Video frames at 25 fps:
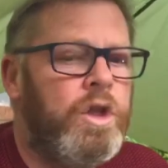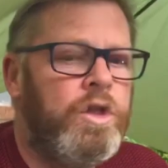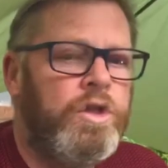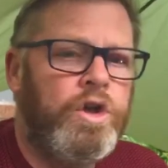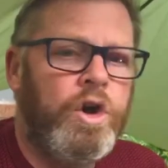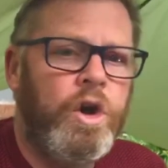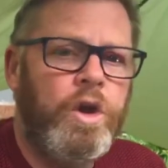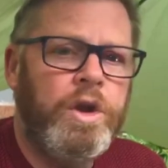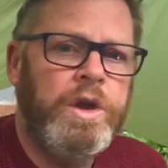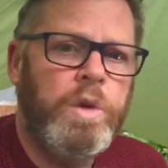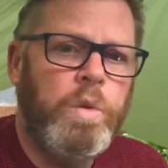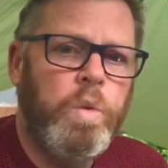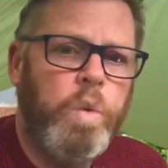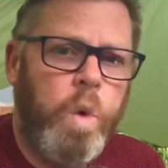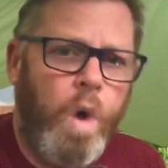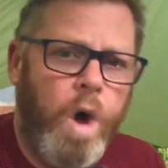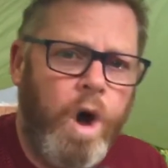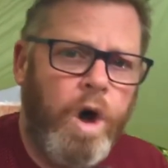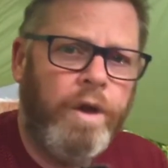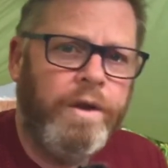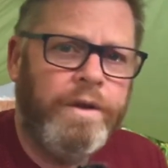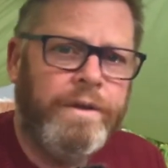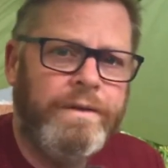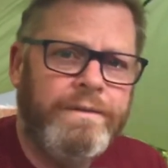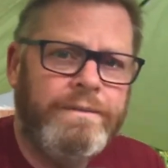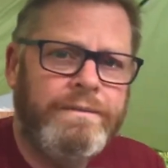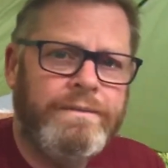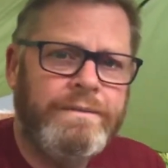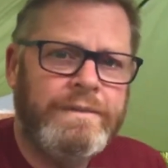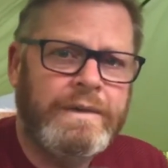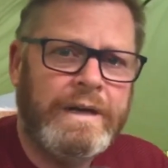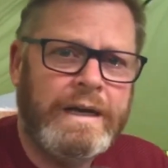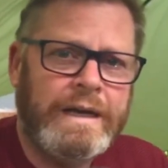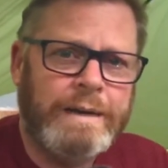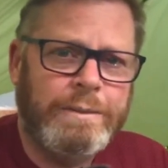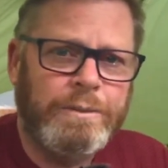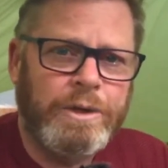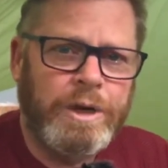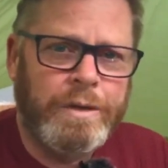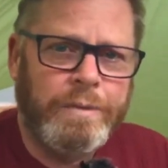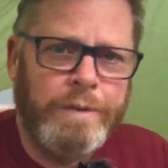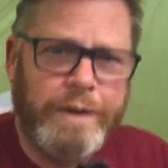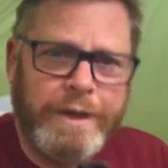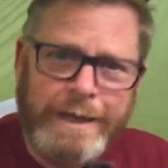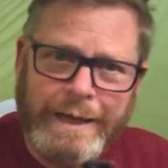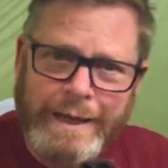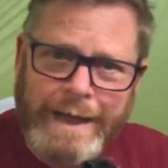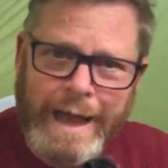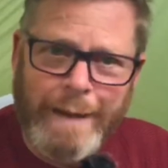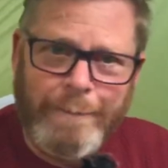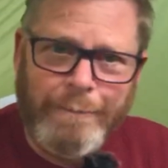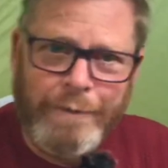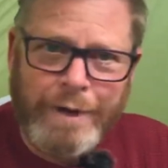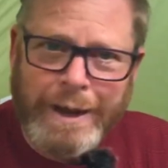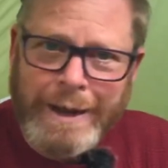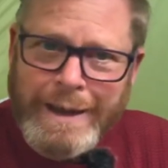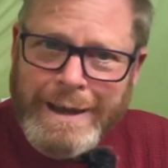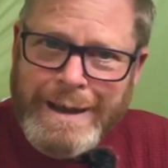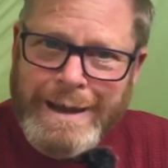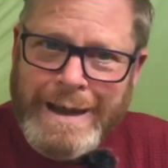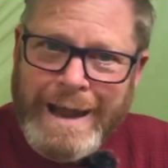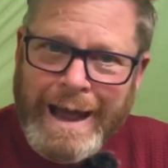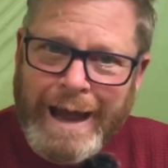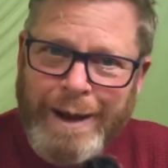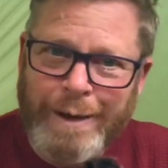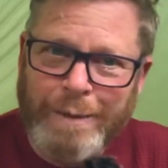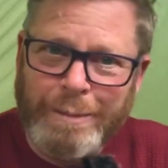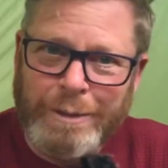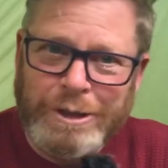The only one, and I'm going to bring the camera in now,